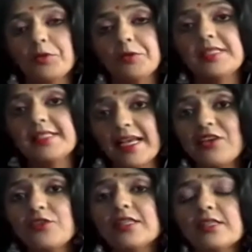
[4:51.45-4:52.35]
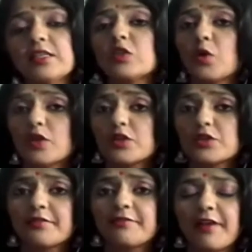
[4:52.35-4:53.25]
However, the second reason is
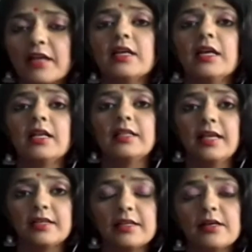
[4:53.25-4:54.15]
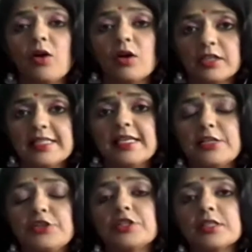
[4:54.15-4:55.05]
also the fact that the
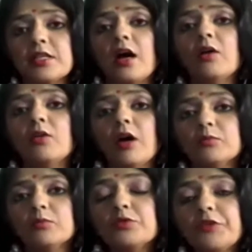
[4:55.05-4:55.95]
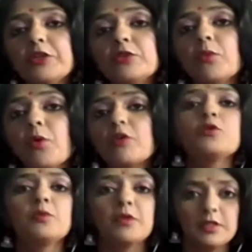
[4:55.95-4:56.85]
organizations now are moving
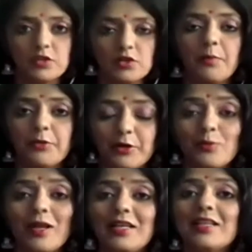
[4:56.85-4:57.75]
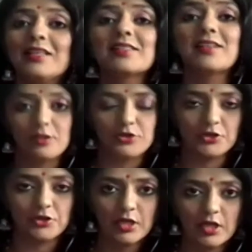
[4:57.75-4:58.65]
more towards corporate wellness
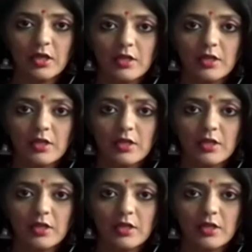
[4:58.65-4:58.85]
culture.